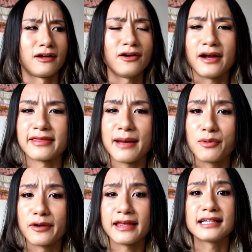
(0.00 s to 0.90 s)
girl, at that
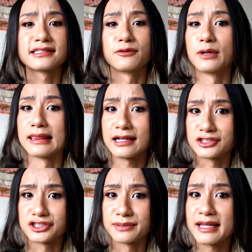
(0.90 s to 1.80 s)
point that is a
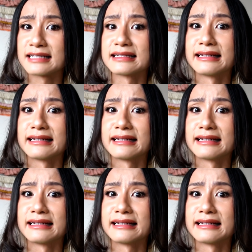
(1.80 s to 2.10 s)
relationship, that is a